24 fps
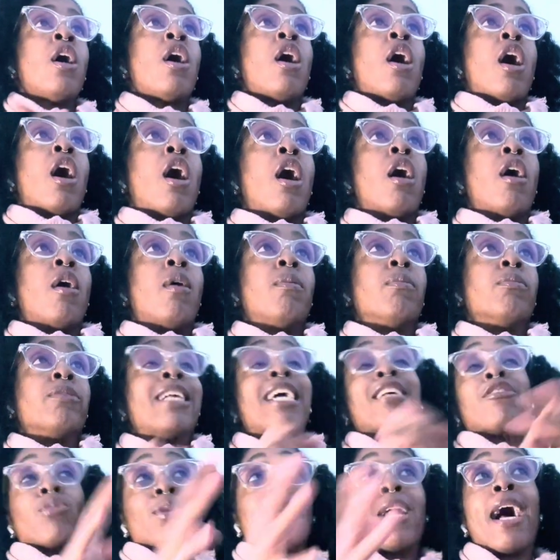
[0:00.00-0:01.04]

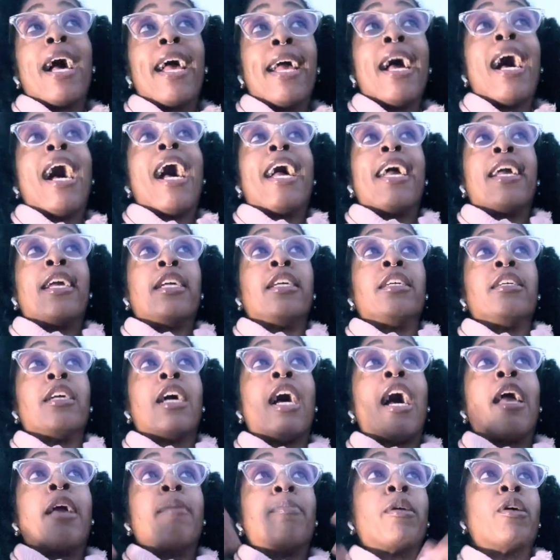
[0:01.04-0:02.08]
that's what
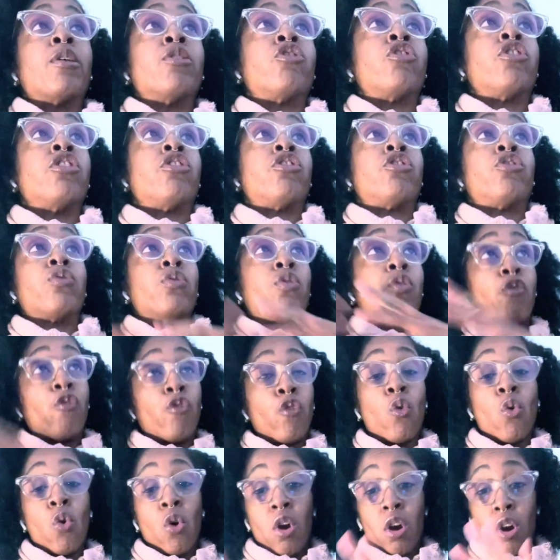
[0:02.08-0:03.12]
I purchase
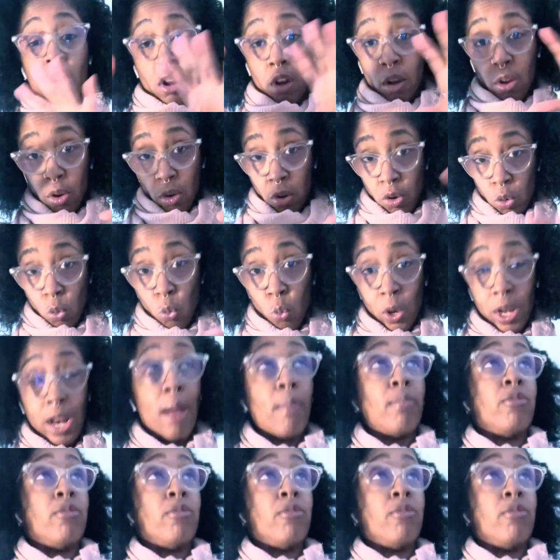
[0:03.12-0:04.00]
for what I'm